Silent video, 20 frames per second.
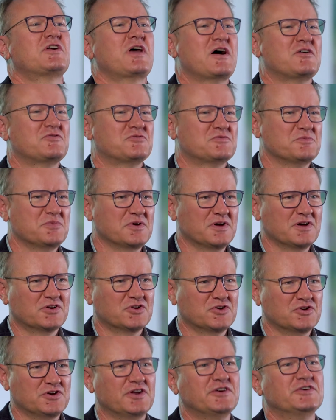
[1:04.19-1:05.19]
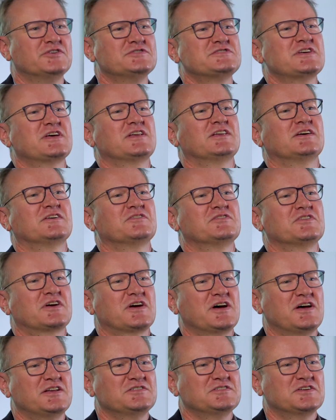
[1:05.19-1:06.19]
out from a good understanding of the
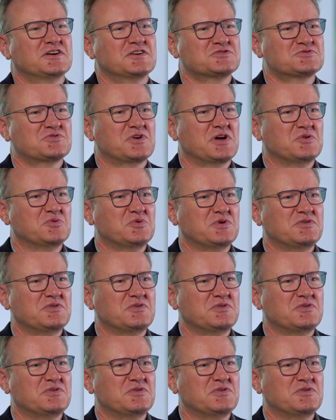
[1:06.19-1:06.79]
context, right?